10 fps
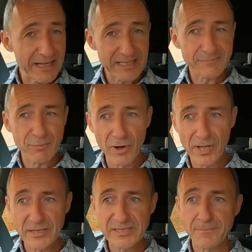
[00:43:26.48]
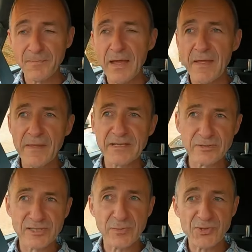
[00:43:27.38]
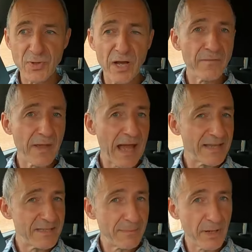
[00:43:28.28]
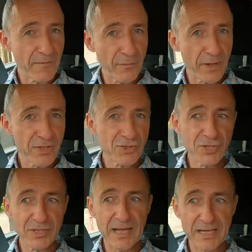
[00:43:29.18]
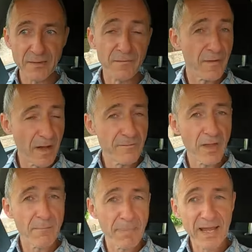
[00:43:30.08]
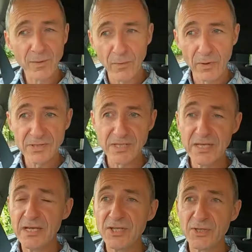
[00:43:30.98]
in its products. There's also a 12-year anti-perforation and a 5-year paint warranty